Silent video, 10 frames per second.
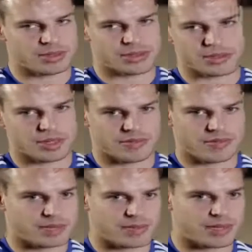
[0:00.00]
This year I
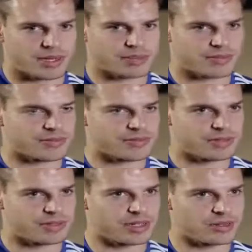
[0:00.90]
feel part of
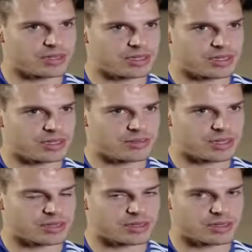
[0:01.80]
the losing team,
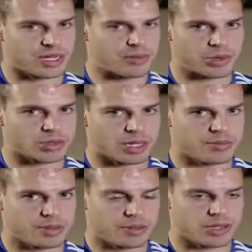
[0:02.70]
and I'm not
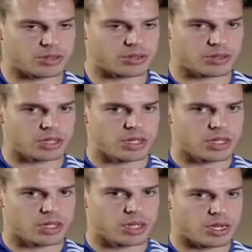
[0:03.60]
happy, because
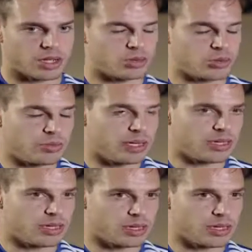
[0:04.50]
I could do
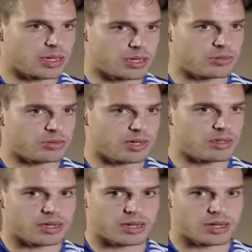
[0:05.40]
better and I can do
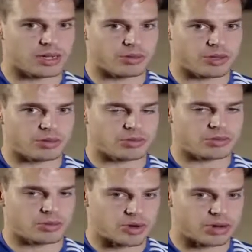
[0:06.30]
better, and I will
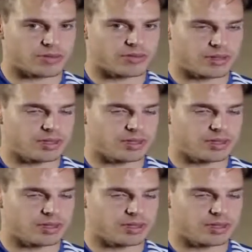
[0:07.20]
work for